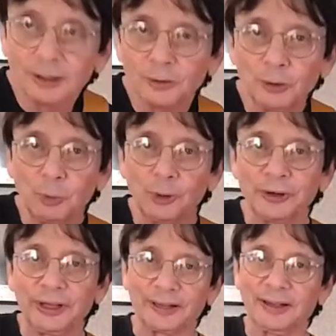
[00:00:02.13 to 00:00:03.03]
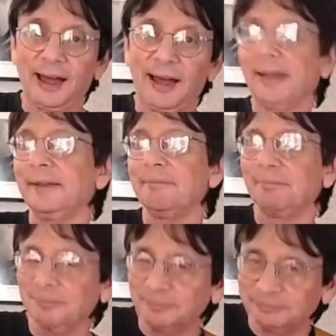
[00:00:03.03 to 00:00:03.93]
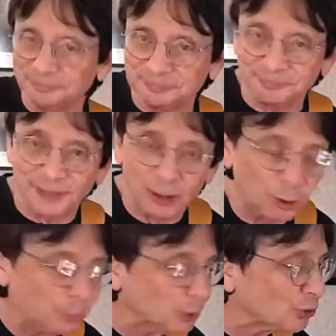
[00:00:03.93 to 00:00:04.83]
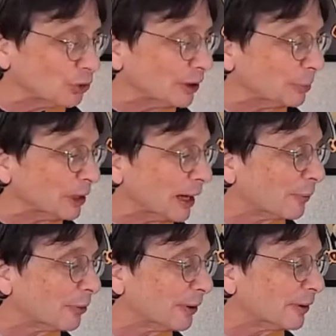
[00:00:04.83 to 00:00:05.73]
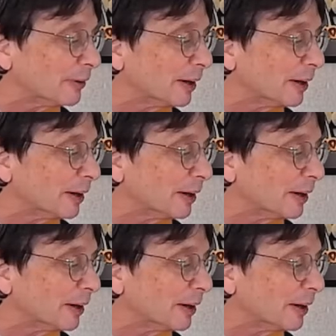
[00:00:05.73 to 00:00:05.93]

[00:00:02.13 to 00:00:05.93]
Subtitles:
Good morning. Hi. I hope you're seeing me out there.